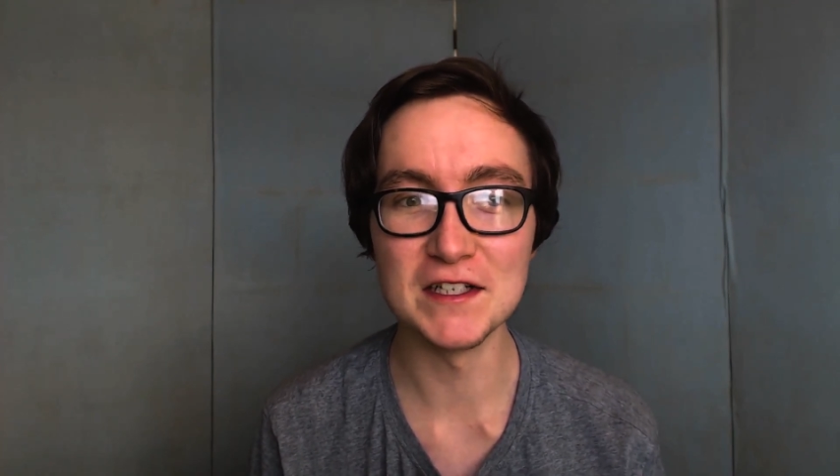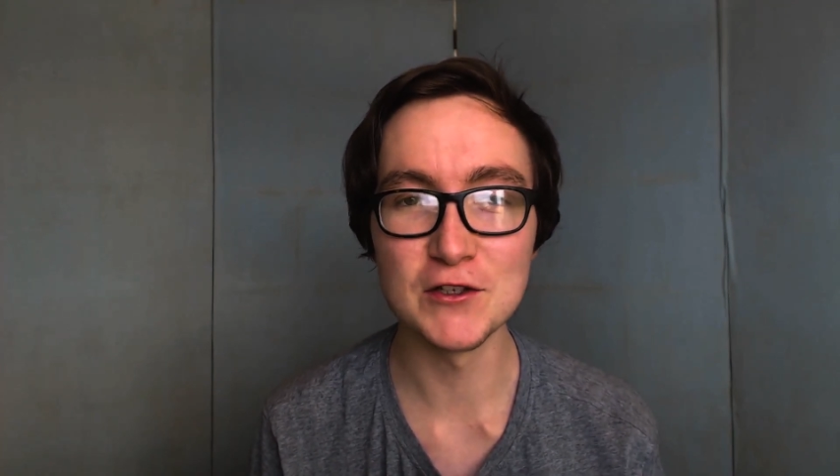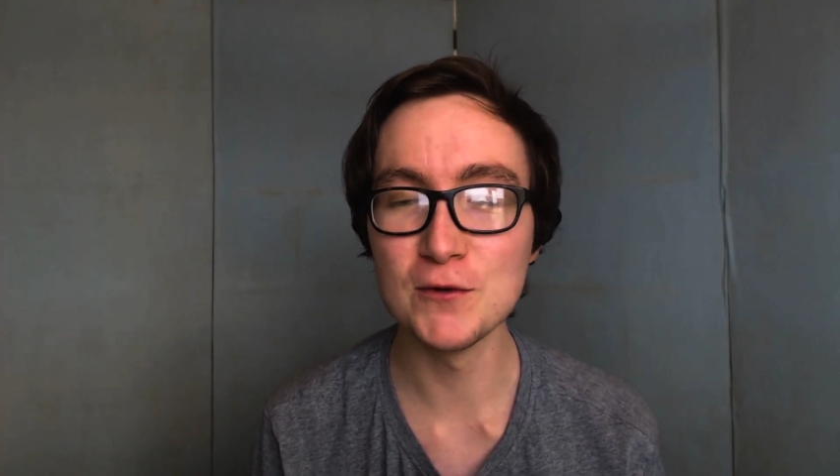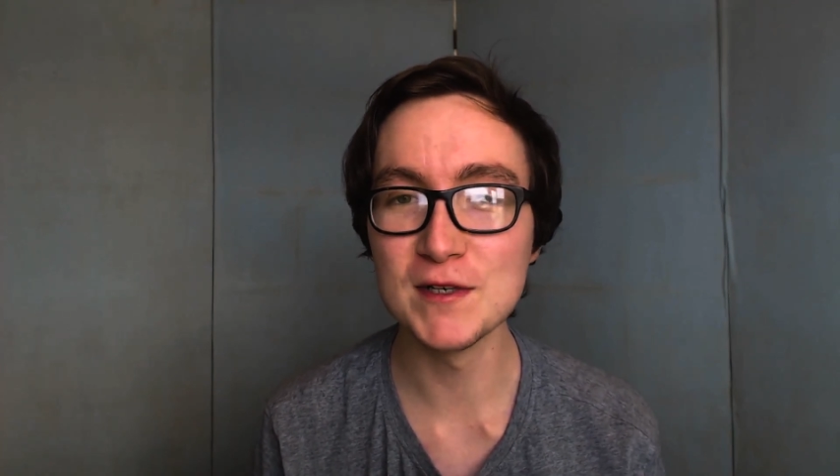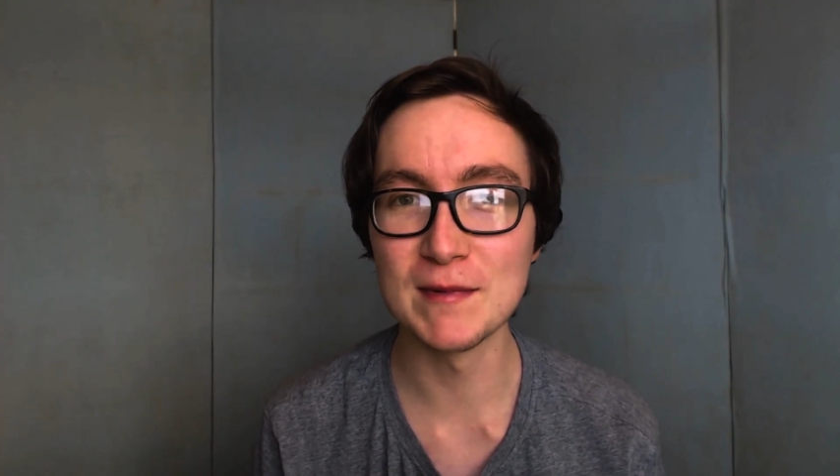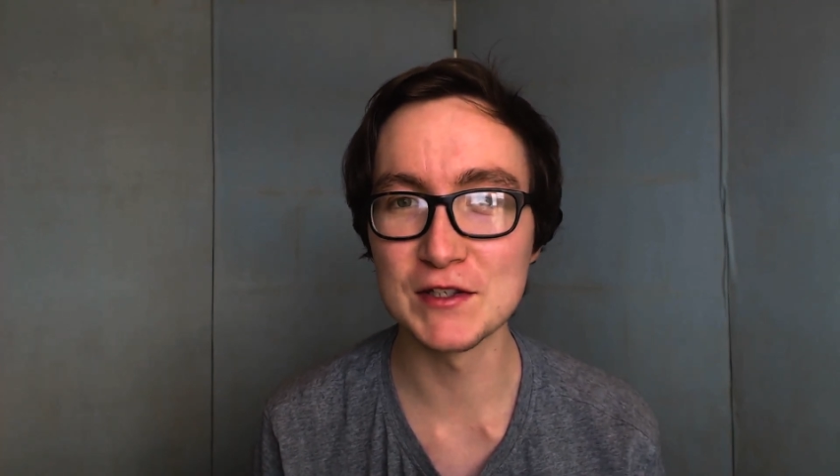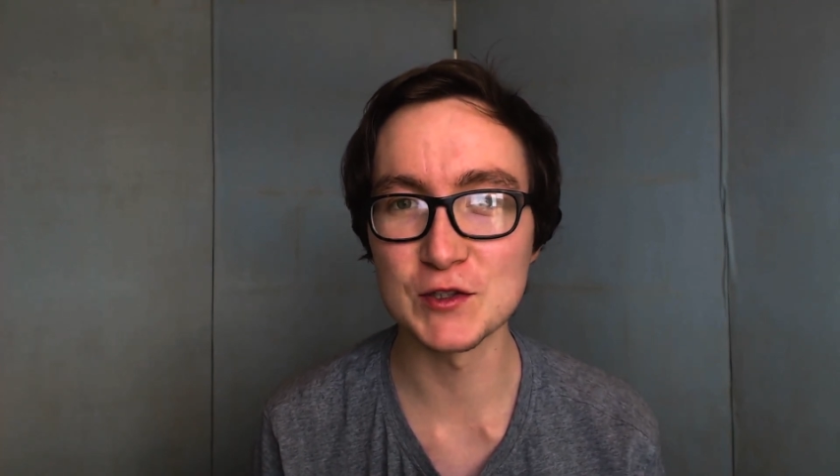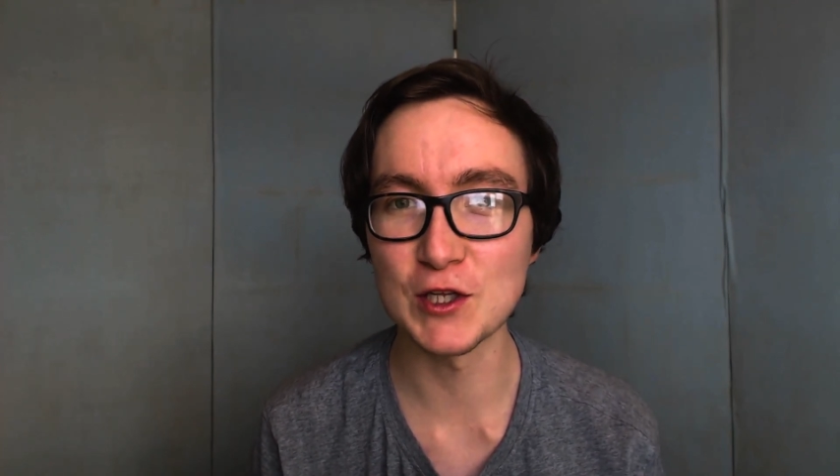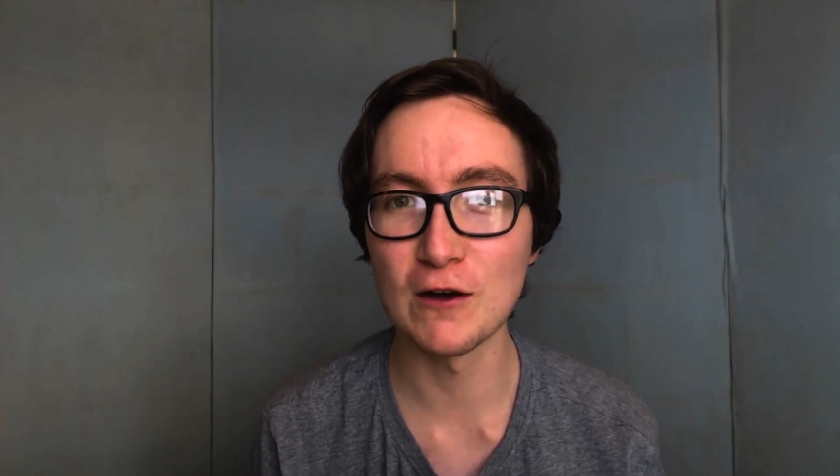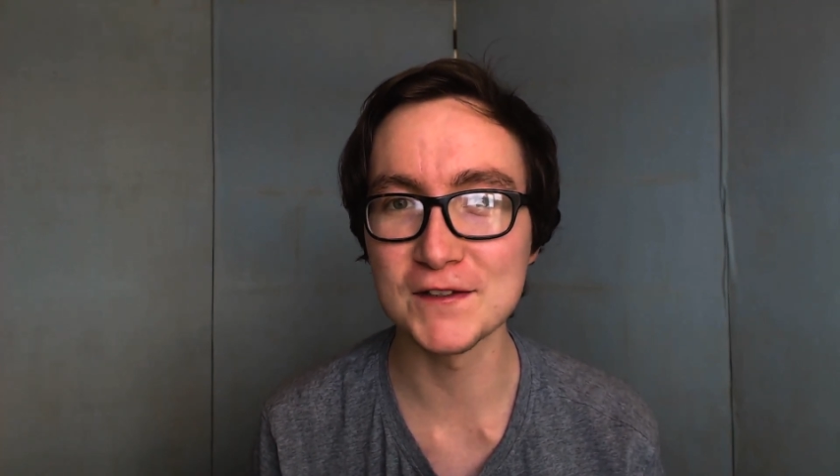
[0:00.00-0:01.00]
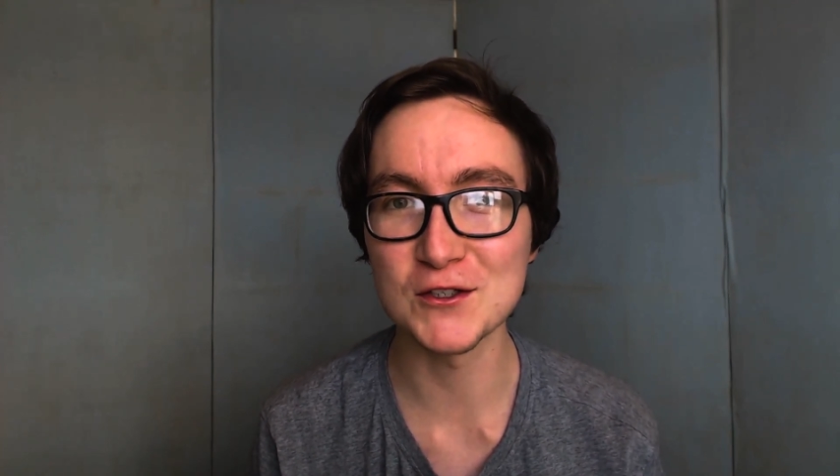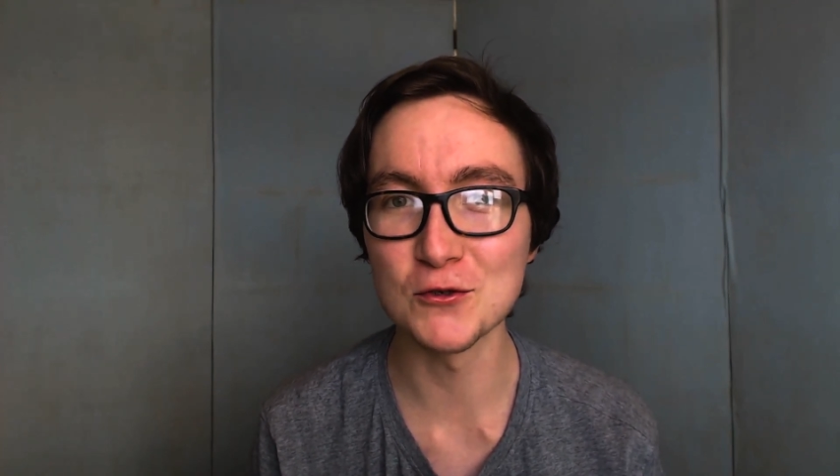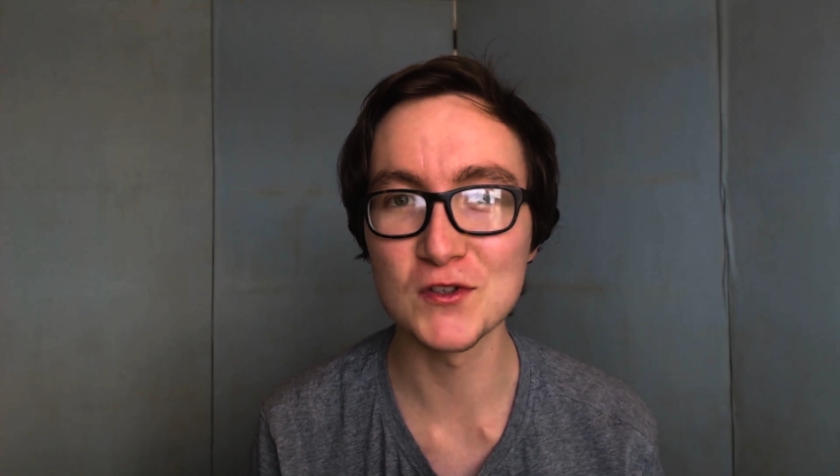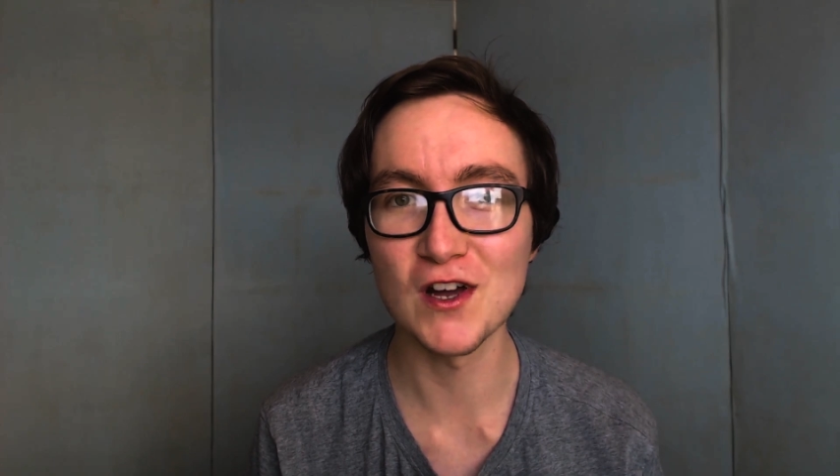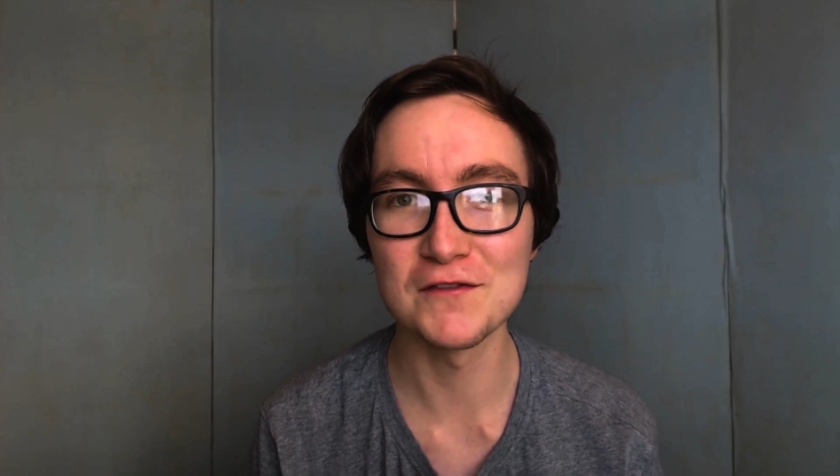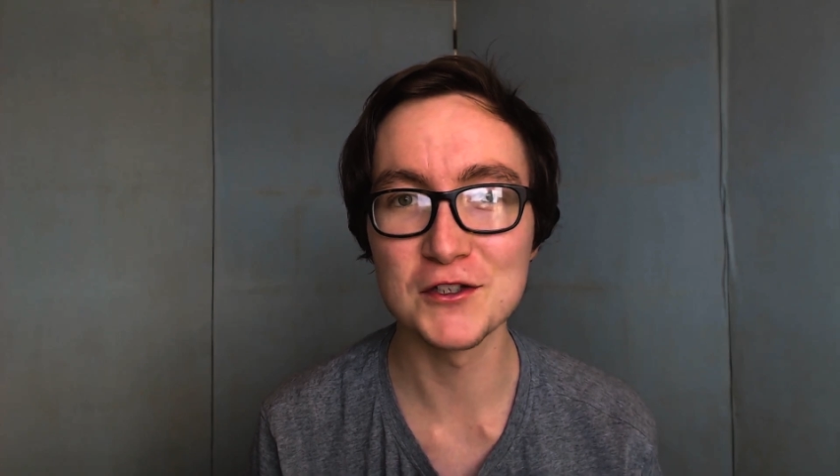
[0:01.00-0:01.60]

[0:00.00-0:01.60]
and nobody mentioned half the cool stuff